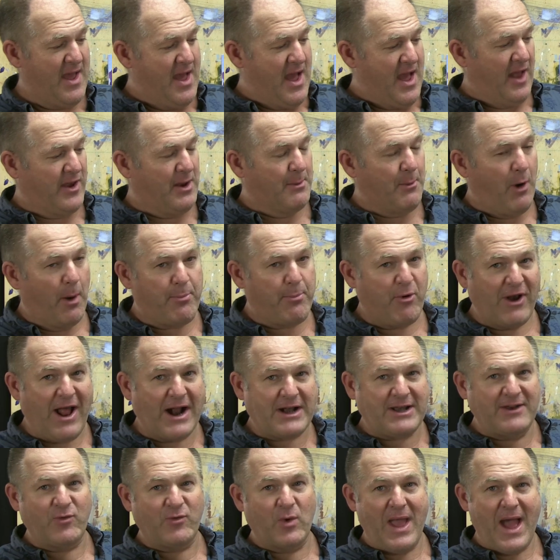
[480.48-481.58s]
and the more
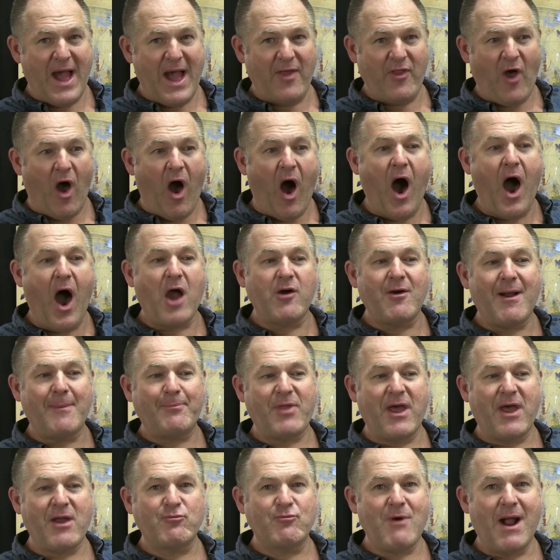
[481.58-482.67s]
productive we are, the higher up
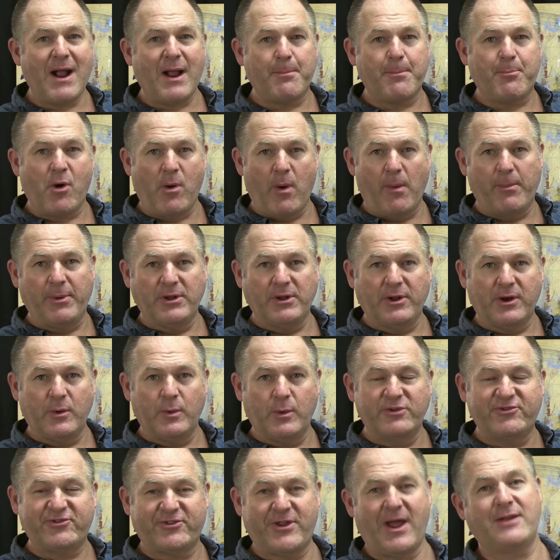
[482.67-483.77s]
that rung of probability we
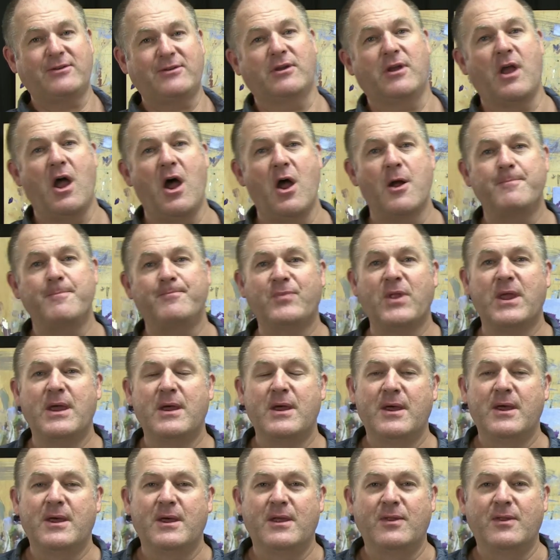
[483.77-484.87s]
start to go.
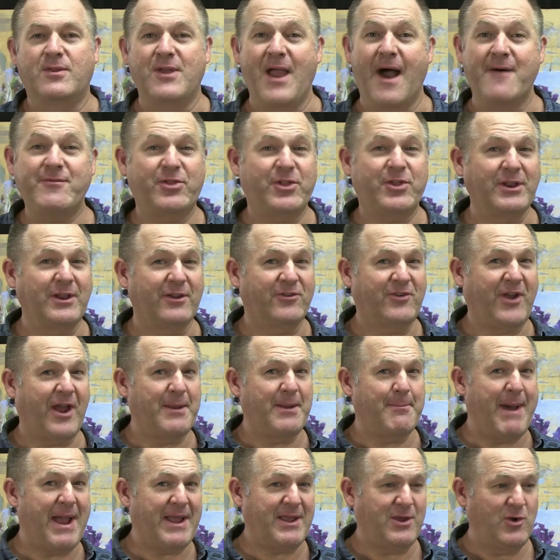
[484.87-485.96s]
The other thing that's going to
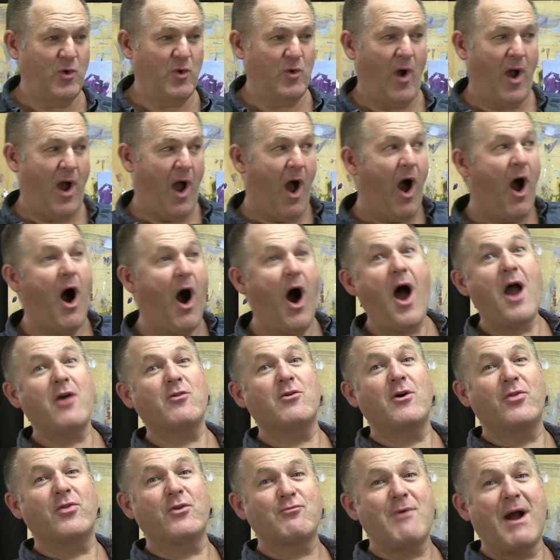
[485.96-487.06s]
make you higher
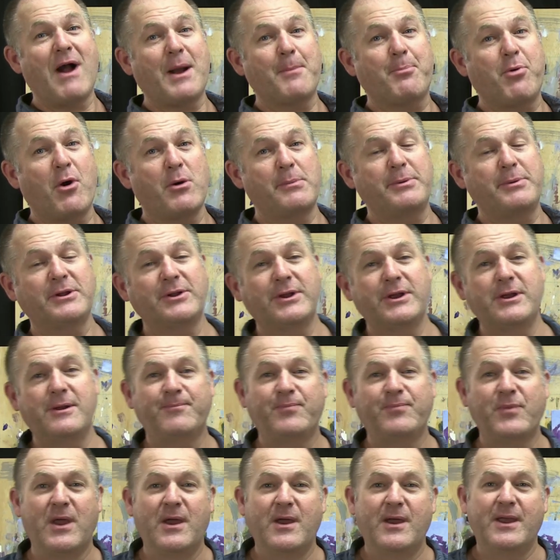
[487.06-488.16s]
on the rung of probability
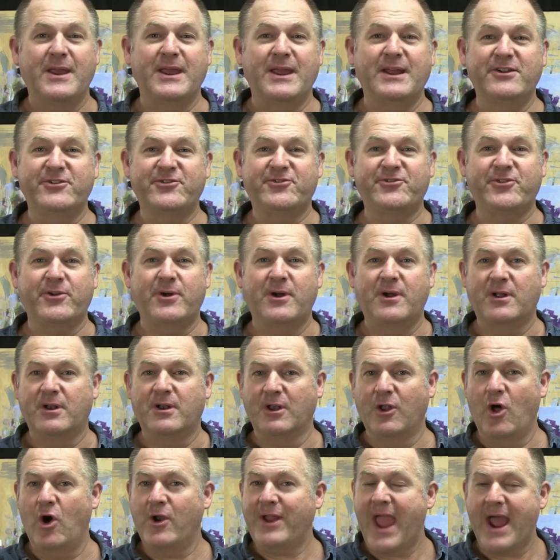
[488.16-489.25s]
is
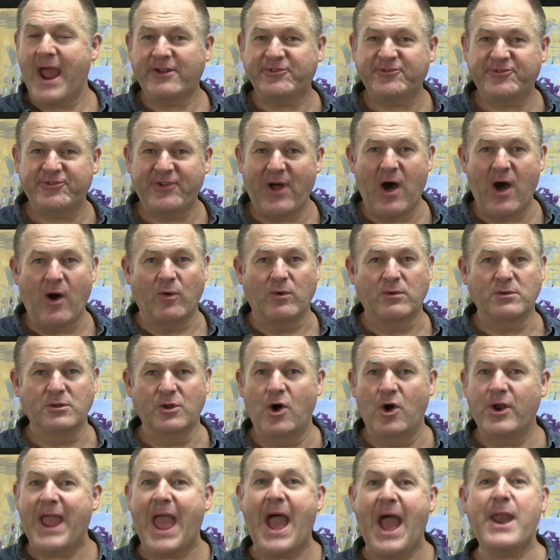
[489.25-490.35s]
learning how to sell,
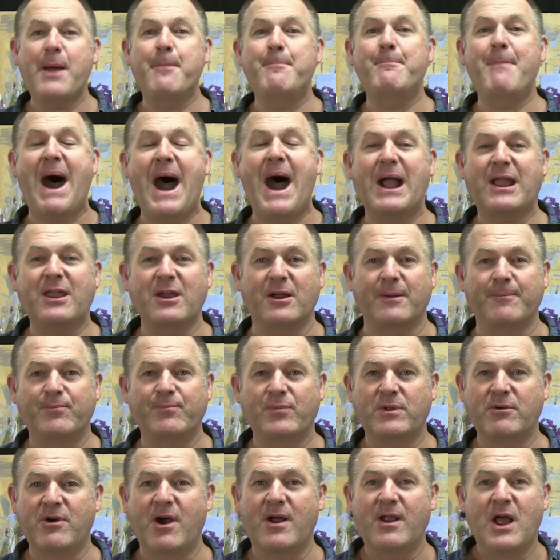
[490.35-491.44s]
learning how to market,
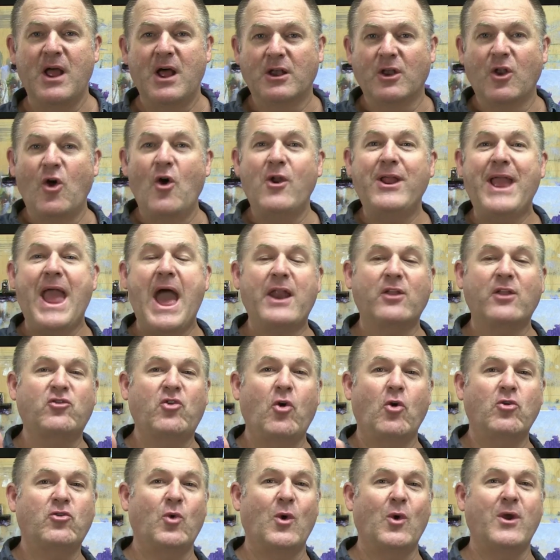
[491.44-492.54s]
right? Learning how to
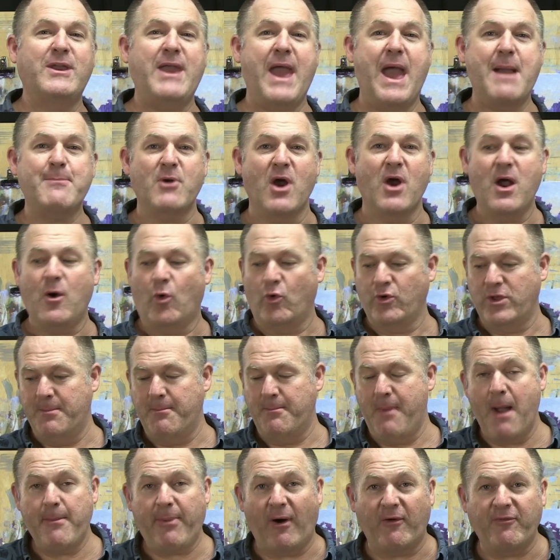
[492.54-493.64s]
talk to a camera or your
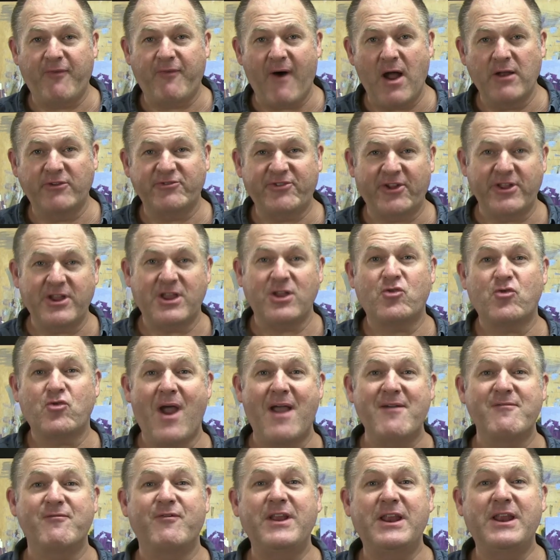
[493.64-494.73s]
mobile phone so you can
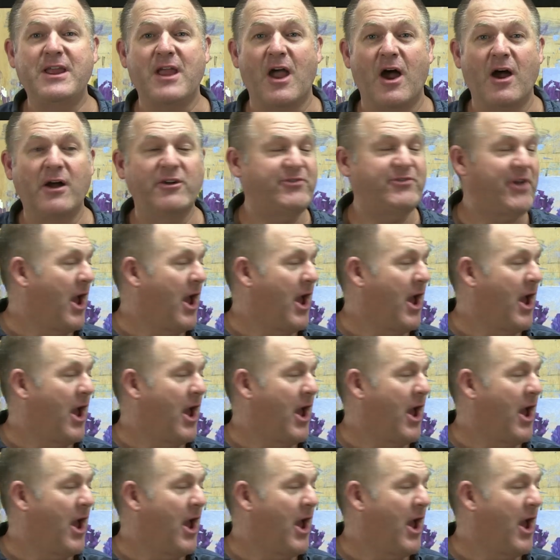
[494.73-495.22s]
create videos